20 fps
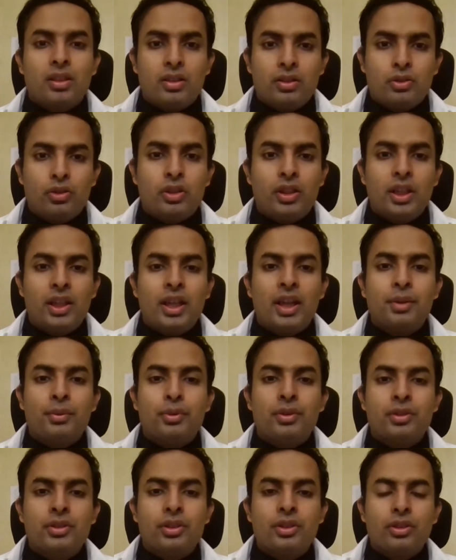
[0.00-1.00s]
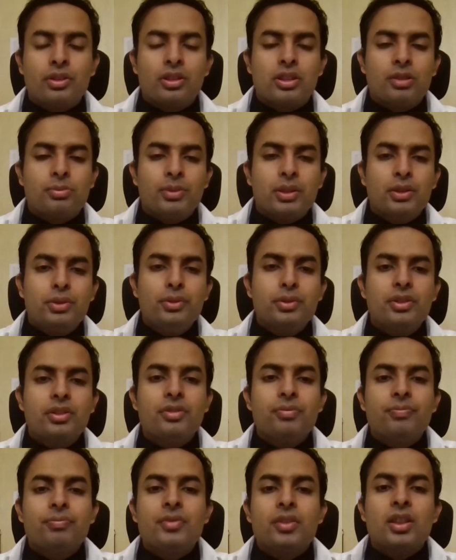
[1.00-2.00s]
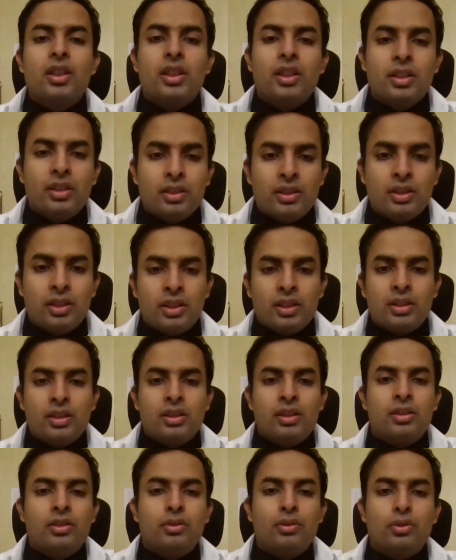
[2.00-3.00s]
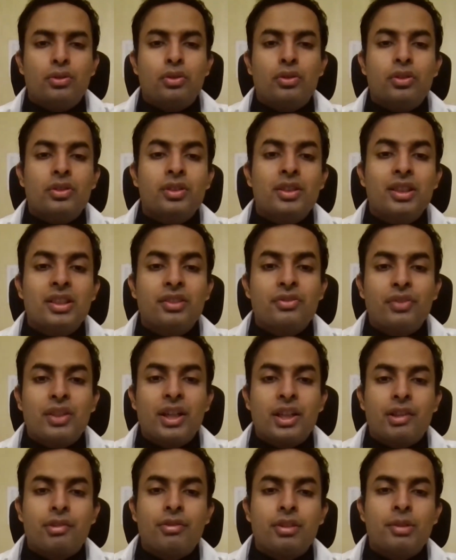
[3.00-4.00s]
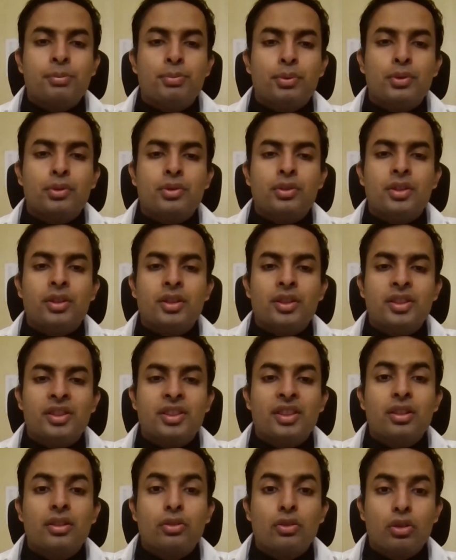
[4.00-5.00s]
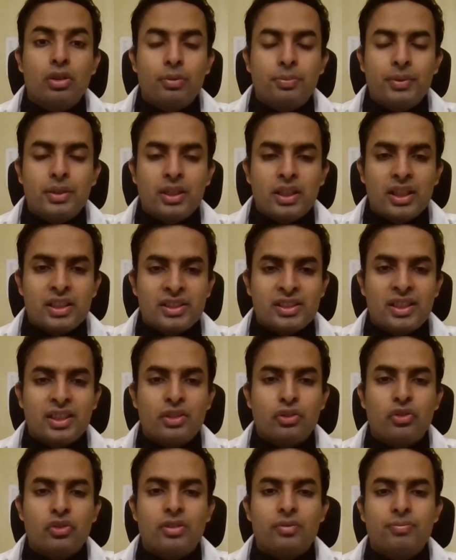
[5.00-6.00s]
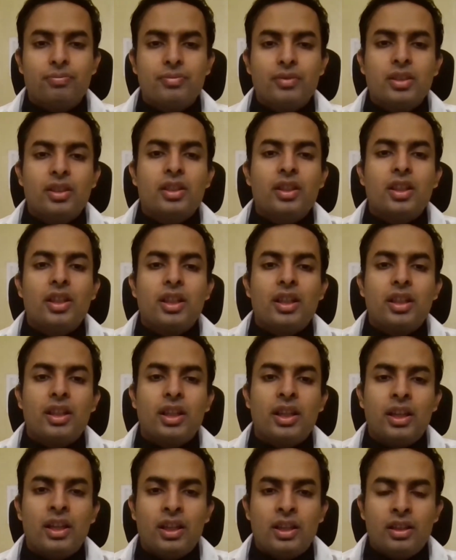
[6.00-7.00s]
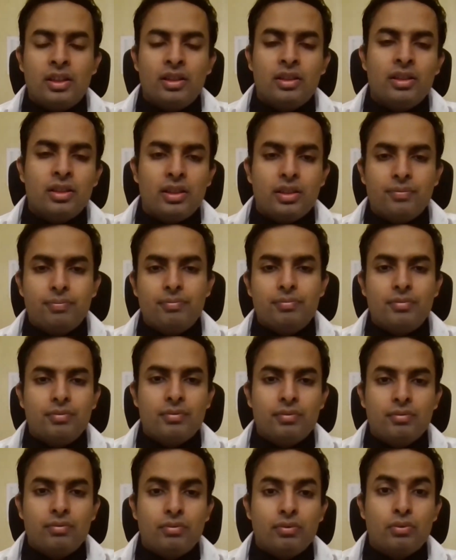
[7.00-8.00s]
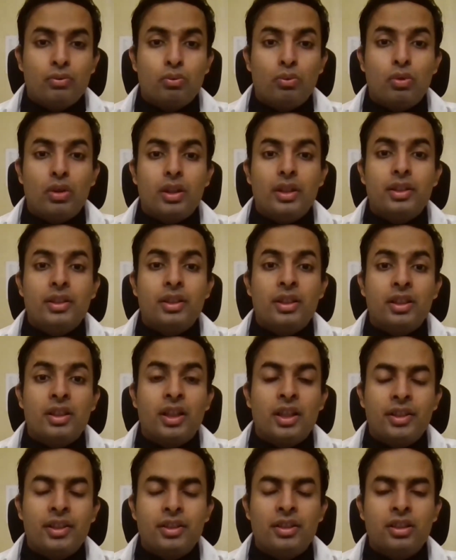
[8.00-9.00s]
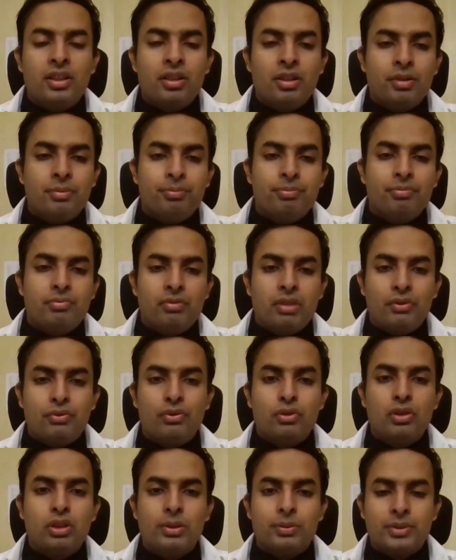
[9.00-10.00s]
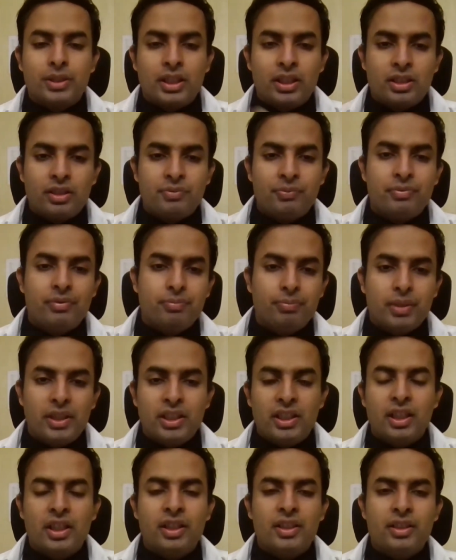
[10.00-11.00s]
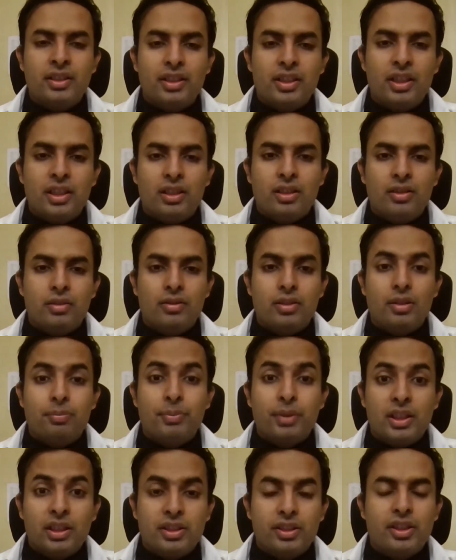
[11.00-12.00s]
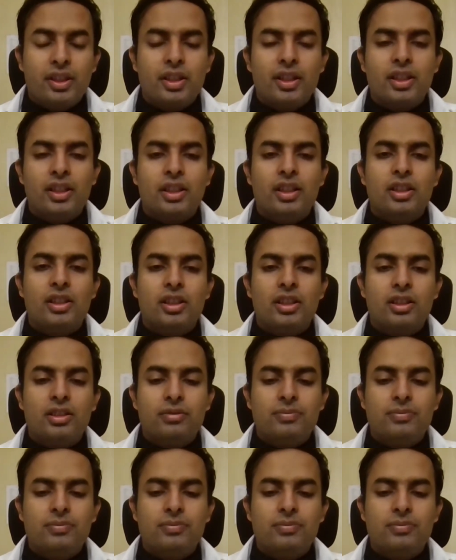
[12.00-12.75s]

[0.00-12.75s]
Today, I want to talk about the Ordnance Factory Board's corporatization and the other reforms that have been done in the military in India.